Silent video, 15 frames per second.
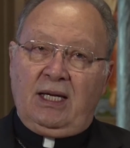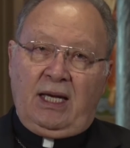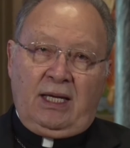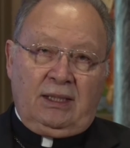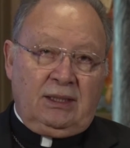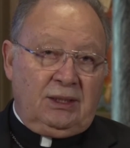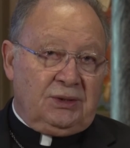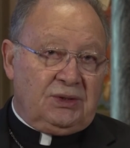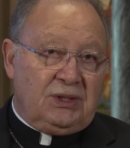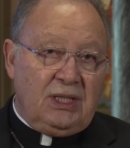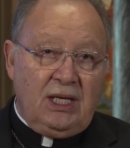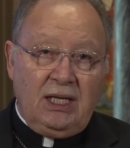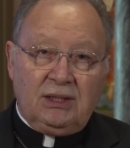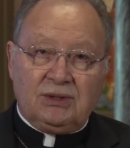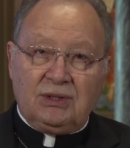and in a
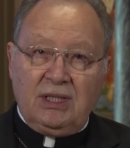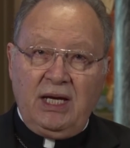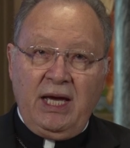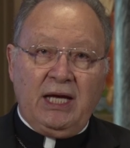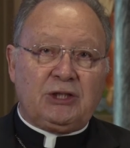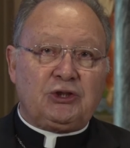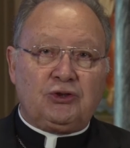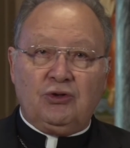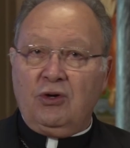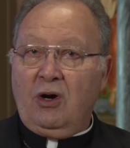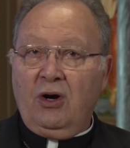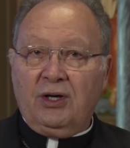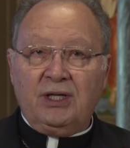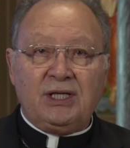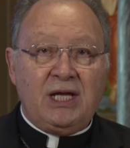sense,
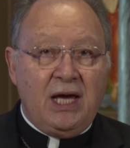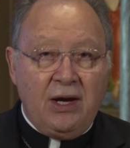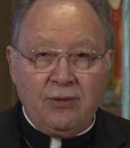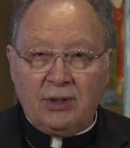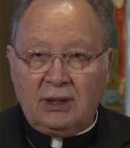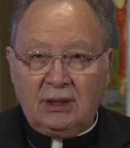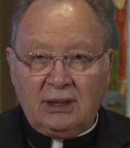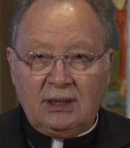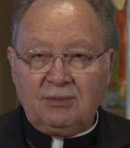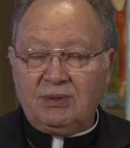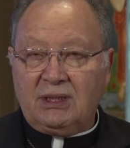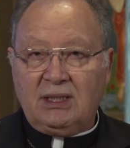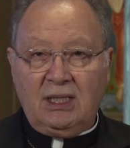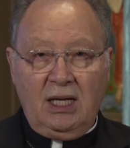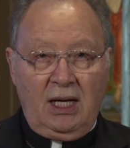extraordinarily,
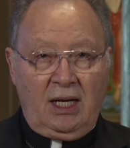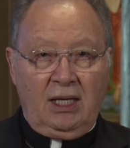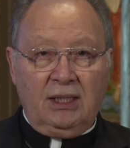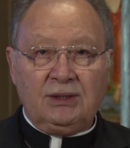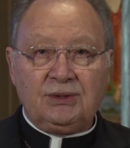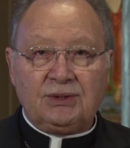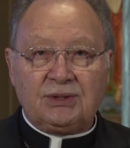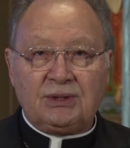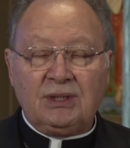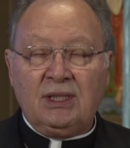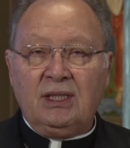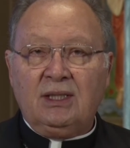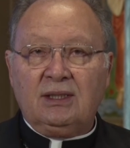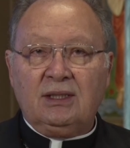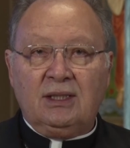because
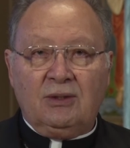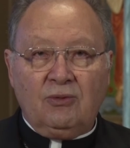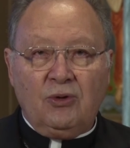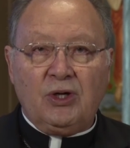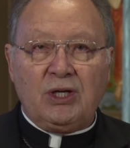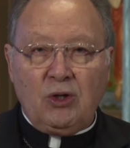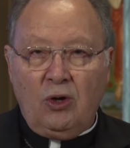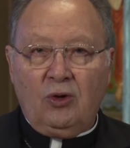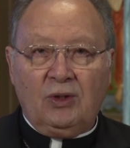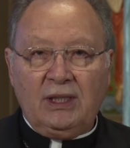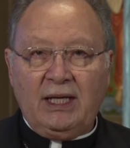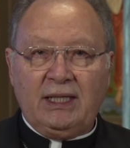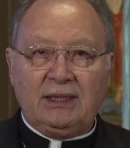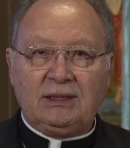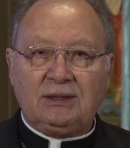they were in old
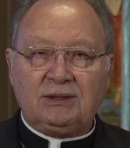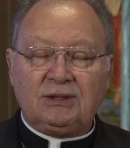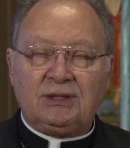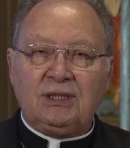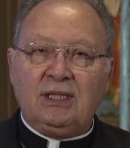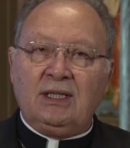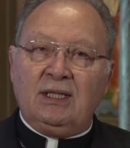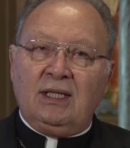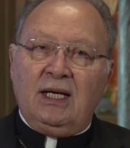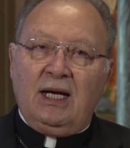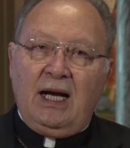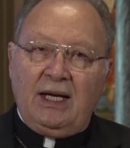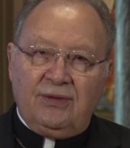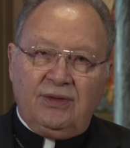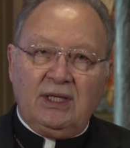age.
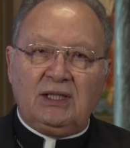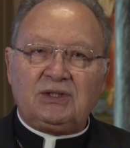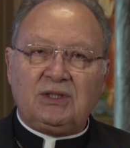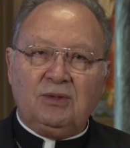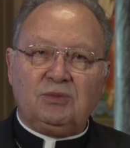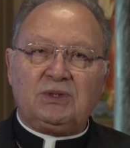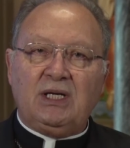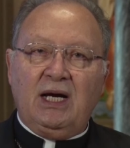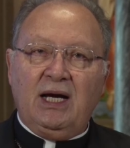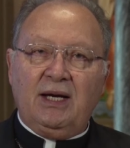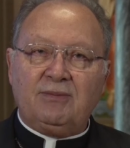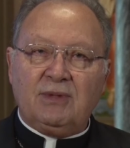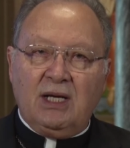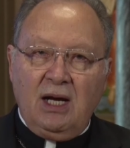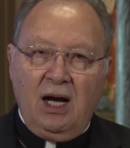I think
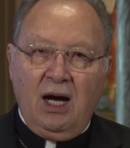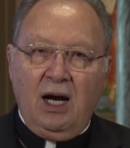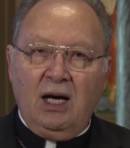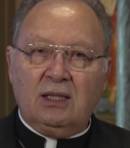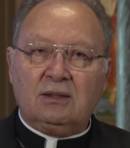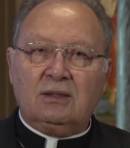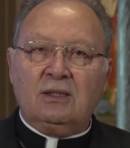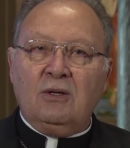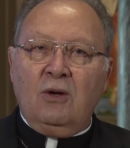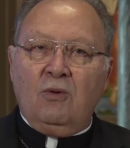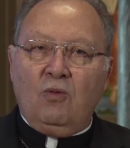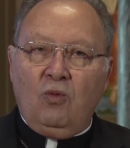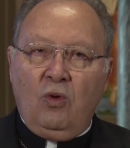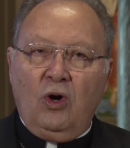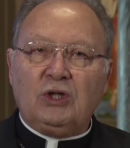sometimes God
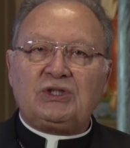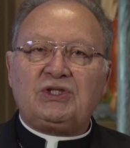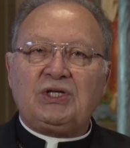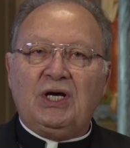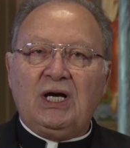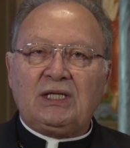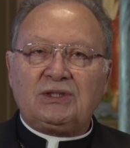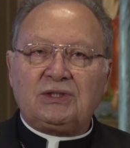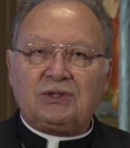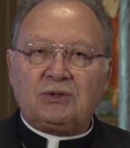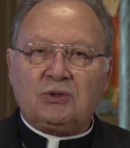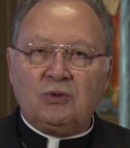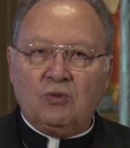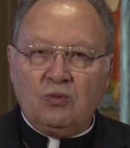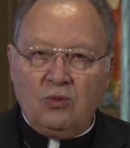wants us
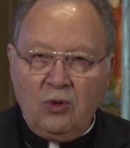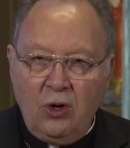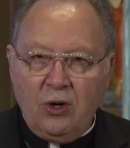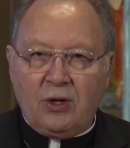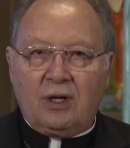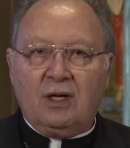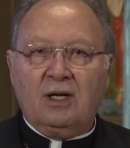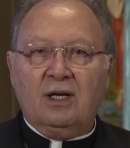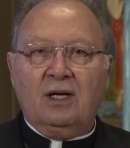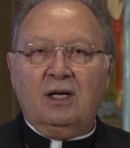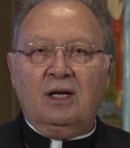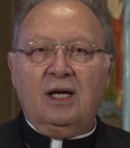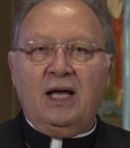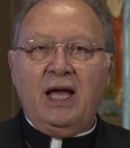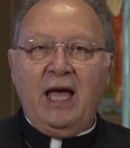to work
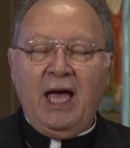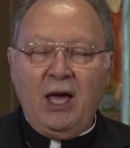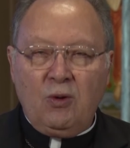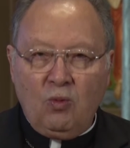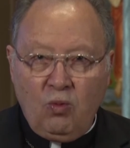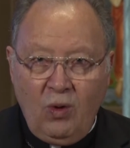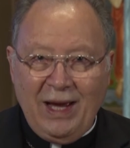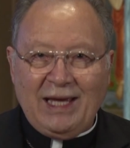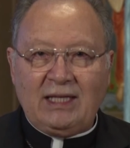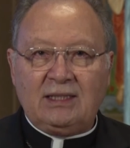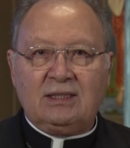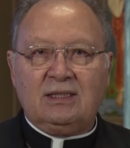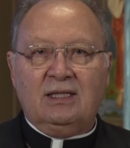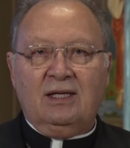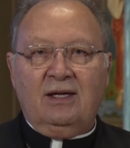and
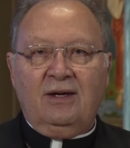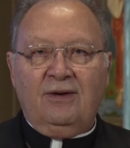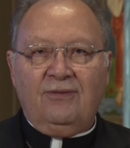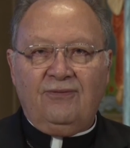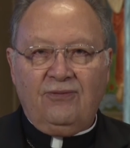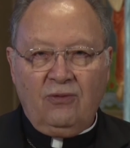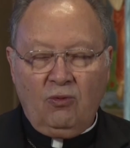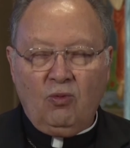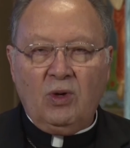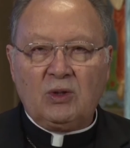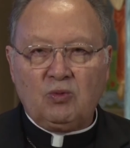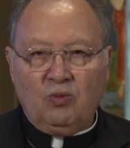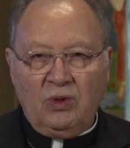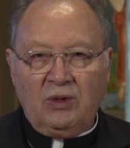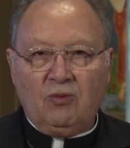wait for
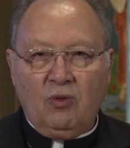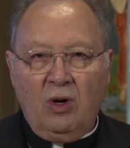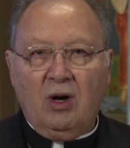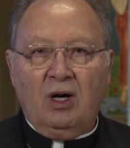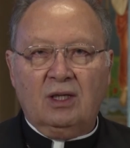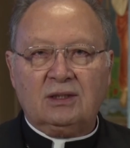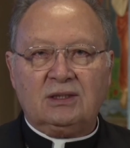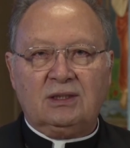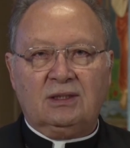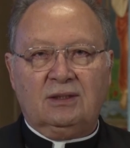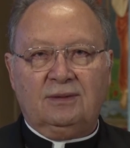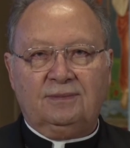what we want.